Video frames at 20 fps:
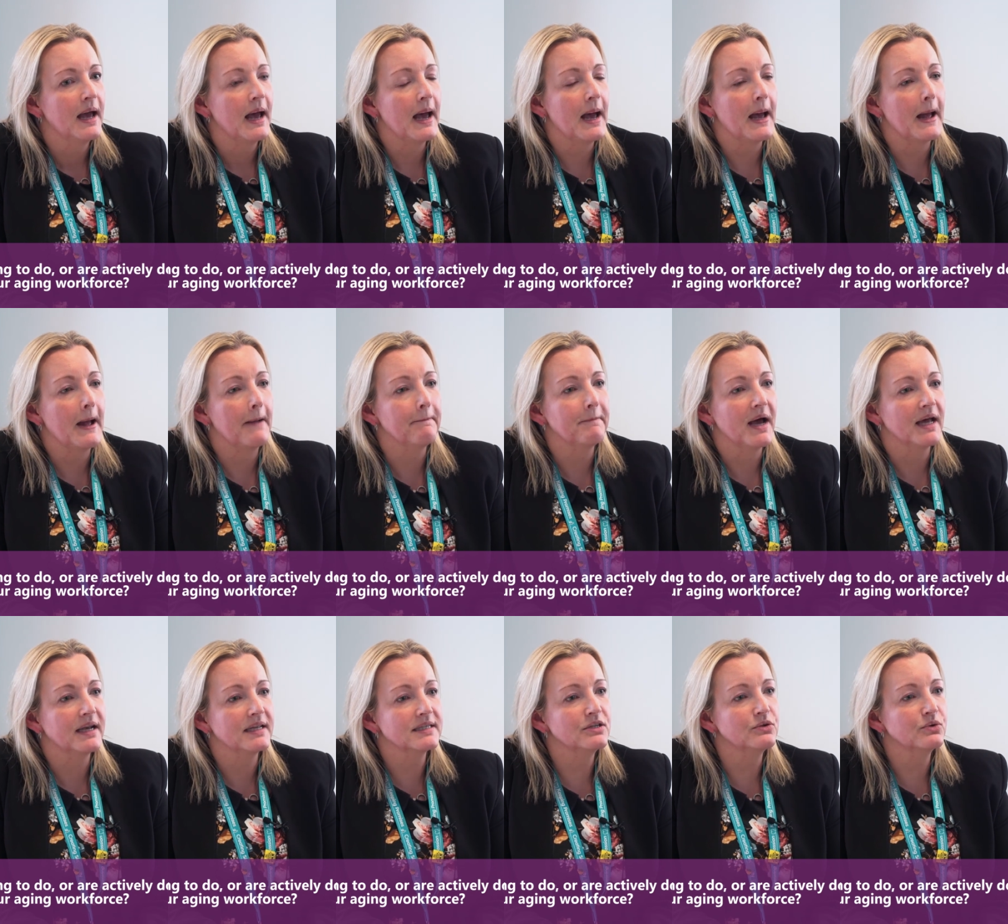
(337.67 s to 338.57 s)
And
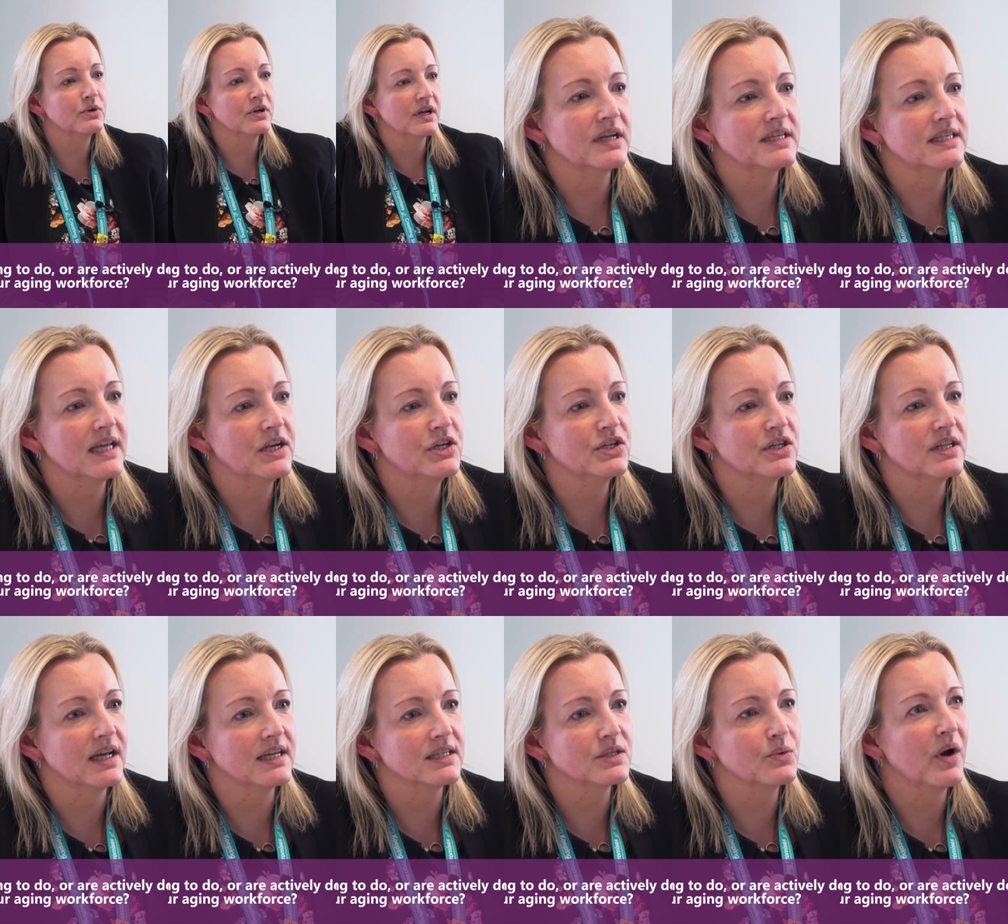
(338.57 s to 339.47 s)
as an organisation,
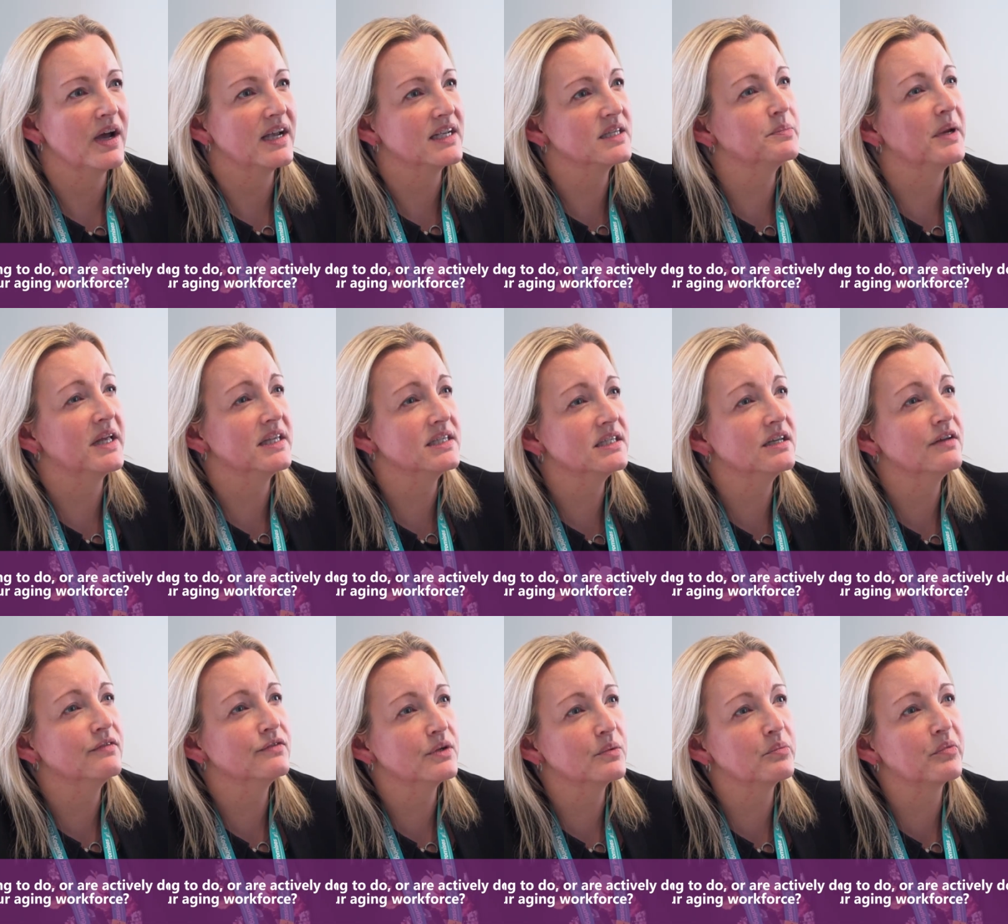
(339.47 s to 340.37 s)
that's quite
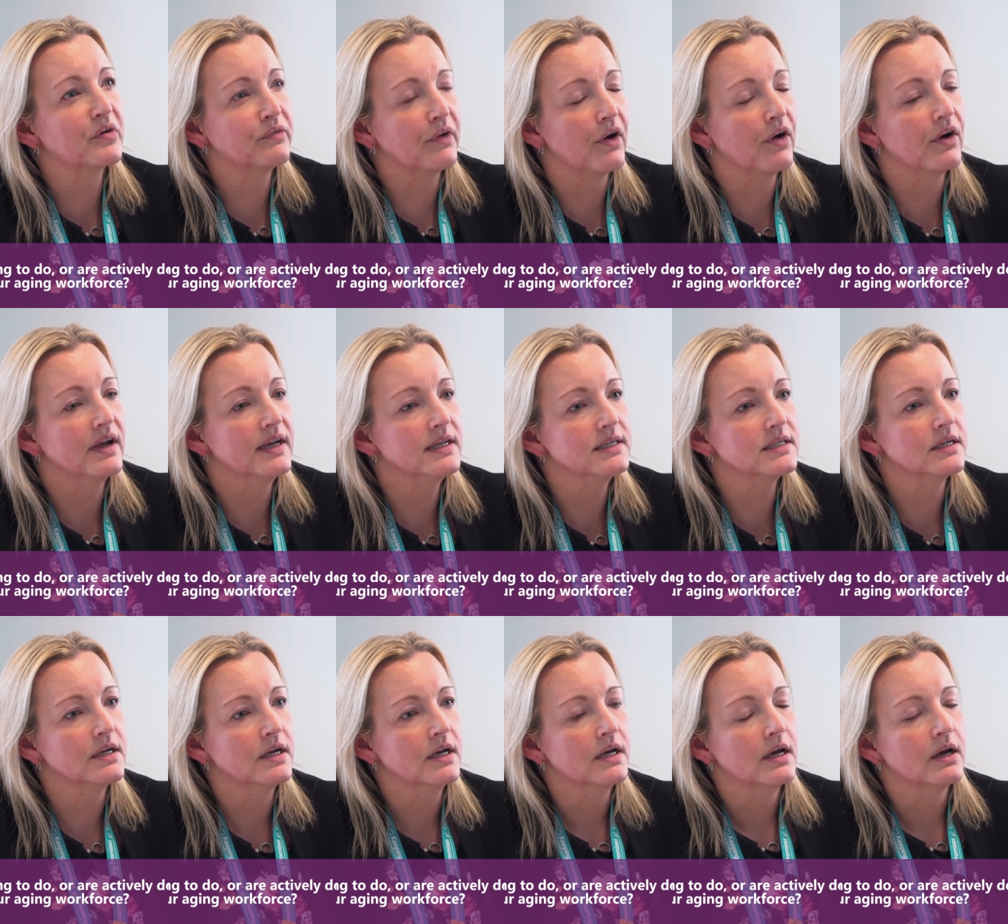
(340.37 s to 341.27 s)
expensive to provide
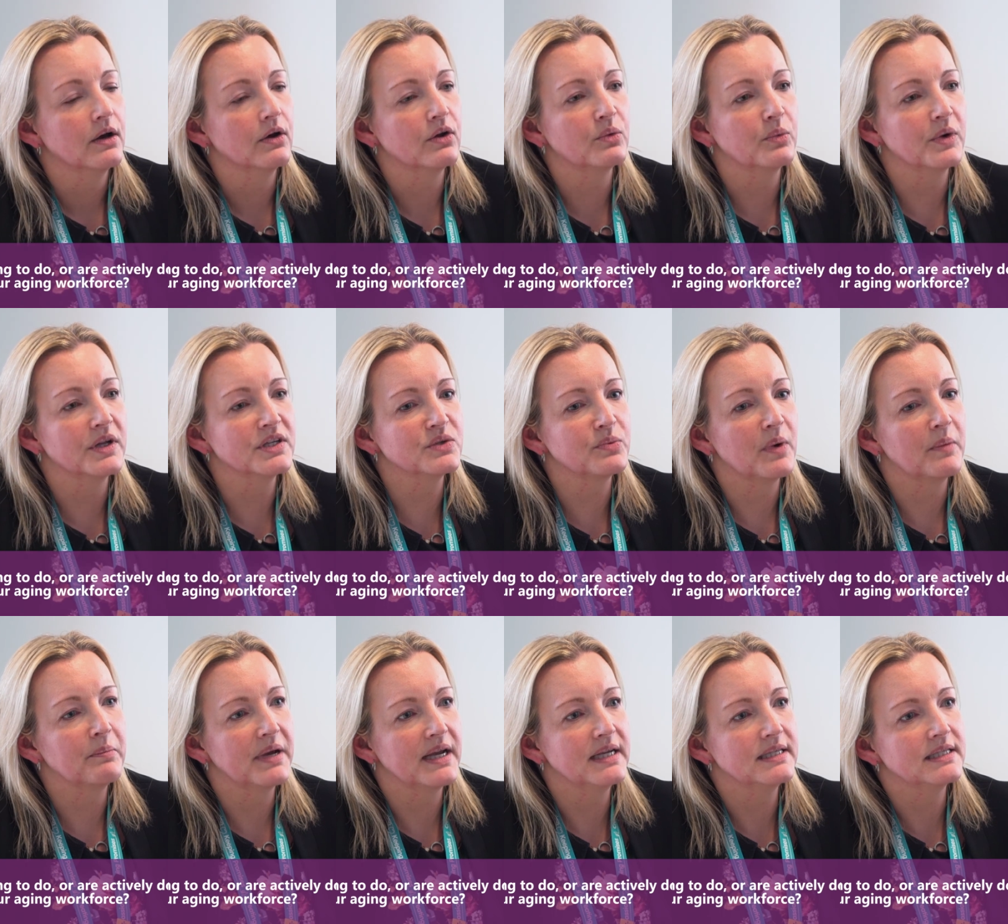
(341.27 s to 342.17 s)
on a
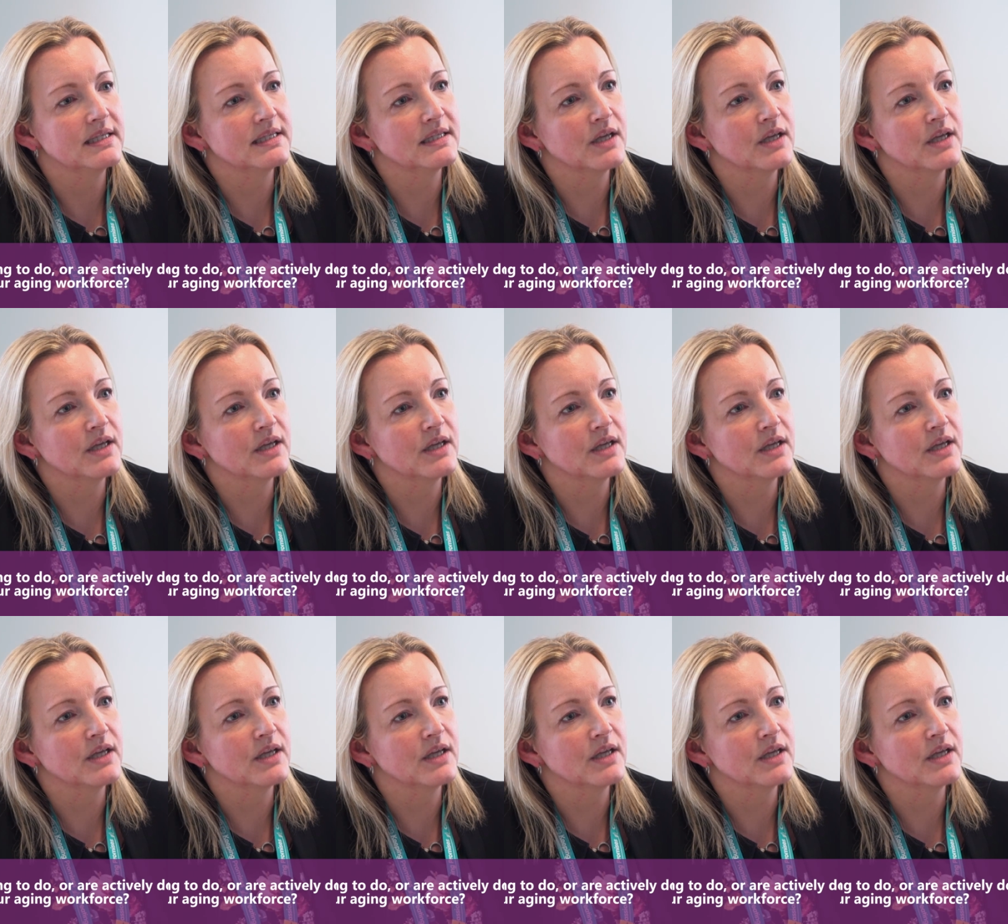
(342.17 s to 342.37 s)
one-to-one basis.